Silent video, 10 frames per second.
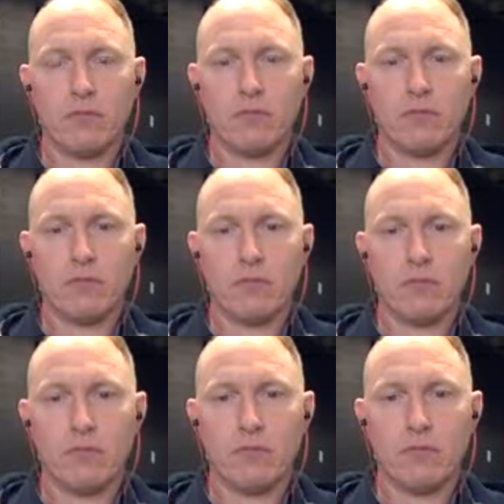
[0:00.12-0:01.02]

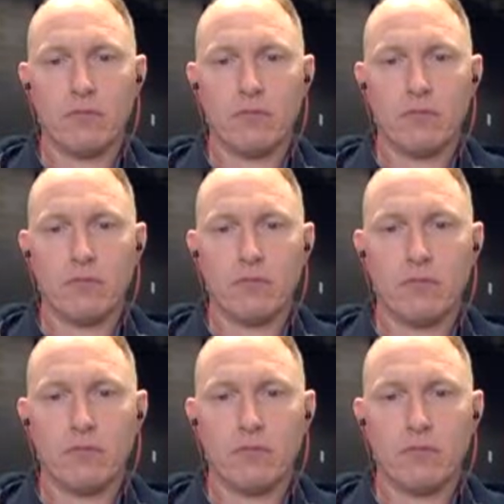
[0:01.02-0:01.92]

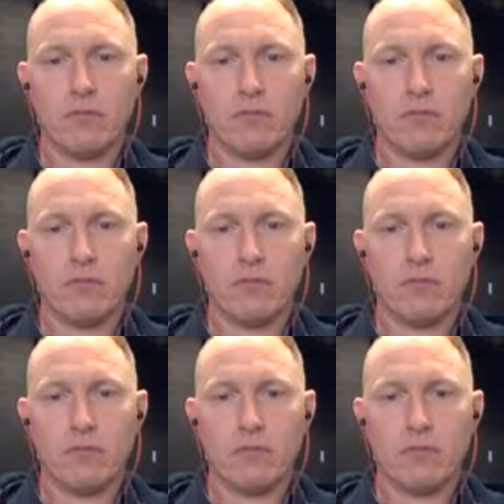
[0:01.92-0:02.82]

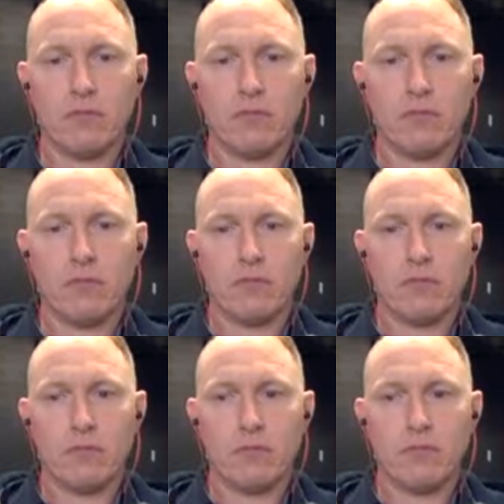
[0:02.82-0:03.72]

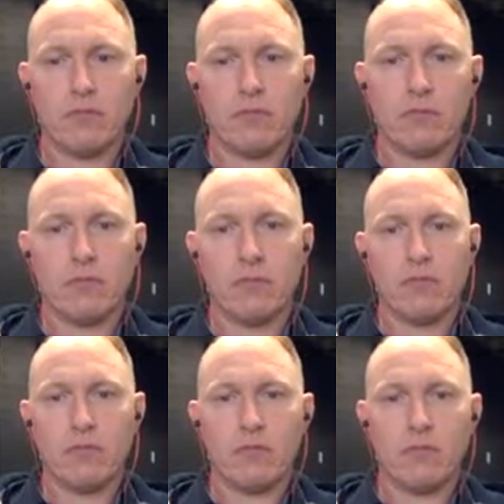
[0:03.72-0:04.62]

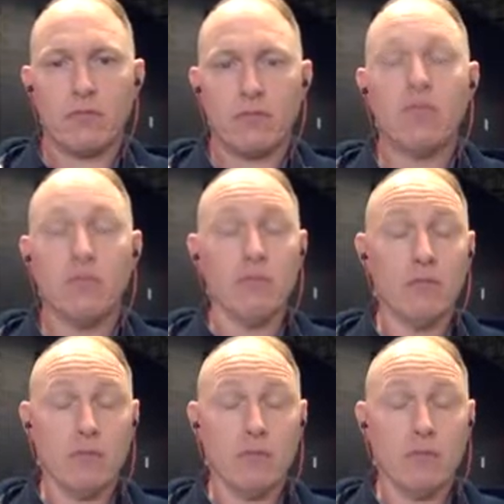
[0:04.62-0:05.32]
(silent)